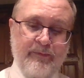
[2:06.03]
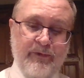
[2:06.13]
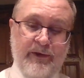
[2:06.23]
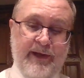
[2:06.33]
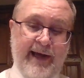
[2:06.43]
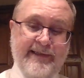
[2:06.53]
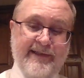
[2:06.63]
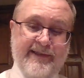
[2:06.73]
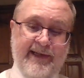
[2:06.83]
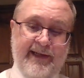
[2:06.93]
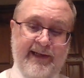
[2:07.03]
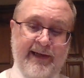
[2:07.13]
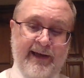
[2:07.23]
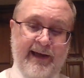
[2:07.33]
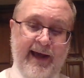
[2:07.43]
The Dead Sea
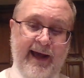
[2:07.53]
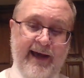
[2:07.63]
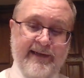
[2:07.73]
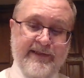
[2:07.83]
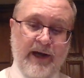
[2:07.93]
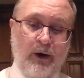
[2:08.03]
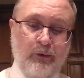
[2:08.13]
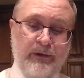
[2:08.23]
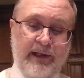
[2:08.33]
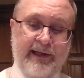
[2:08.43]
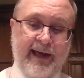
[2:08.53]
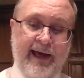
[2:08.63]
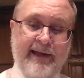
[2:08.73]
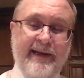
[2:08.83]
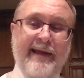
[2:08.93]
has only
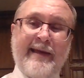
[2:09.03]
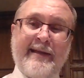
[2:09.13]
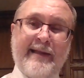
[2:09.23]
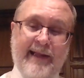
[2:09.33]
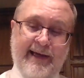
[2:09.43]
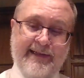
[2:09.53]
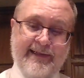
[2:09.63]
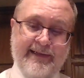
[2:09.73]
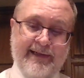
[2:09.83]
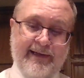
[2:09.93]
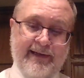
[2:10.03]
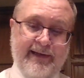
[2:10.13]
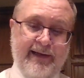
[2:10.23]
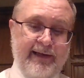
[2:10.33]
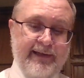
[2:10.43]
an inlet.
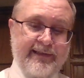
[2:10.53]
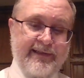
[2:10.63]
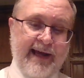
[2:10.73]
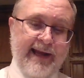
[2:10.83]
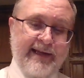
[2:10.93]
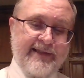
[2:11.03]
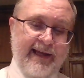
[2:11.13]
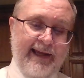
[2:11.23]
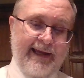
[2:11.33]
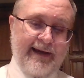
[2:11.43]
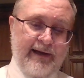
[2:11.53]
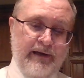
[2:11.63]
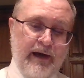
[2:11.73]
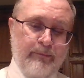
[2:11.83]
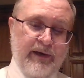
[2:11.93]
It takes
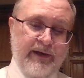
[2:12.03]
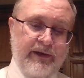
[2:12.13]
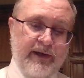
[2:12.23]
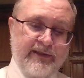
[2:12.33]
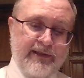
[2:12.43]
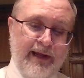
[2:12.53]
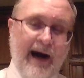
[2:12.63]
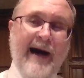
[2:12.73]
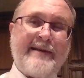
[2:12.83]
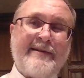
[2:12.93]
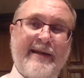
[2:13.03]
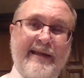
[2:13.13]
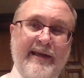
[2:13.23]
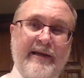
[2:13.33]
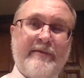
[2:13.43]
in but does not
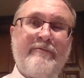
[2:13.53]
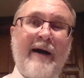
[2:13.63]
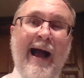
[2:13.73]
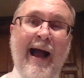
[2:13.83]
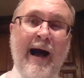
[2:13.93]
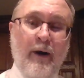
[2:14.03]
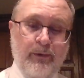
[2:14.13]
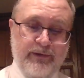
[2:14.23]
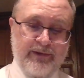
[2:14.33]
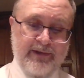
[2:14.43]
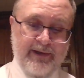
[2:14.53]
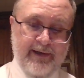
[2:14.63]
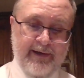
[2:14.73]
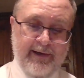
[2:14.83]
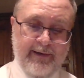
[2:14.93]
give out.
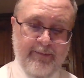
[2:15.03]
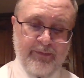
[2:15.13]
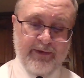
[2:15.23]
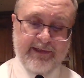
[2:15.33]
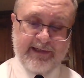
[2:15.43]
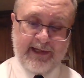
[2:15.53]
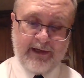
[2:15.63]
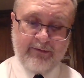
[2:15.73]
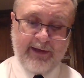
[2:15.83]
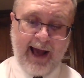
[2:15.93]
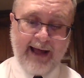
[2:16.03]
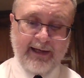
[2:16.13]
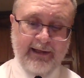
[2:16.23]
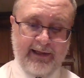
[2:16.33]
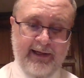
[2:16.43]
The Sea of
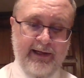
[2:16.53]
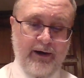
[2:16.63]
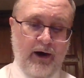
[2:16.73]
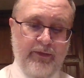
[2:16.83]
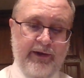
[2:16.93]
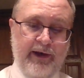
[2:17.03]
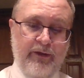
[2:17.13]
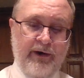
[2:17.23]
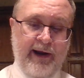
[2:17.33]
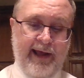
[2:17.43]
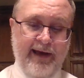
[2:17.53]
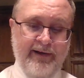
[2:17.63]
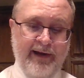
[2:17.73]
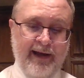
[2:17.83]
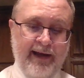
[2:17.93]
Galilee, on the other
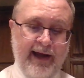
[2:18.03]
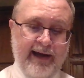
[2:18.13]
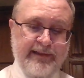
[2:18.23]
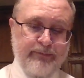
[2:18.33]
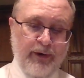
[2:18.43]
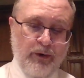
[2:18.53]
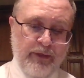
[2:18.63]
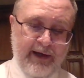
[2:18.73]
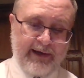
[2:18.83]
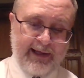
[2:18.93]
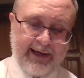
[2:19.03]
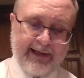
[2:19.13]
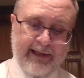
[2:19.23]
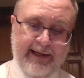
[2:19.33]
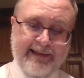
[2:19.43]
hand, has both an
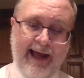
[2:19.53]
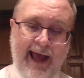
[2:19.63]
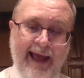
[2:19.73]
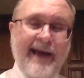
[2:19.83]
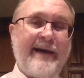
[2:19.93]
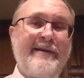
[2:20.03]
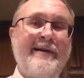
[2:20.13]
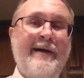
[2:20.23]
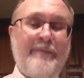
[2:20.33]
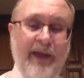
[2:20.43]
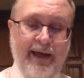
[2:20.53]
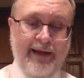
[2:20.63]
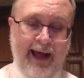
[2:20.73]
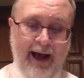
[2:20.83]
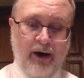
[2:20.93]
inlet and
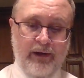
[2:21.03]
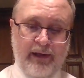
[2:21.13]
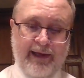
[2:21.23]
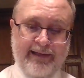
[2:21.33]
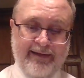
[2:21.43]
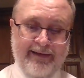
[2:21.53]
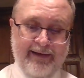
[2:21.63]
an outlet.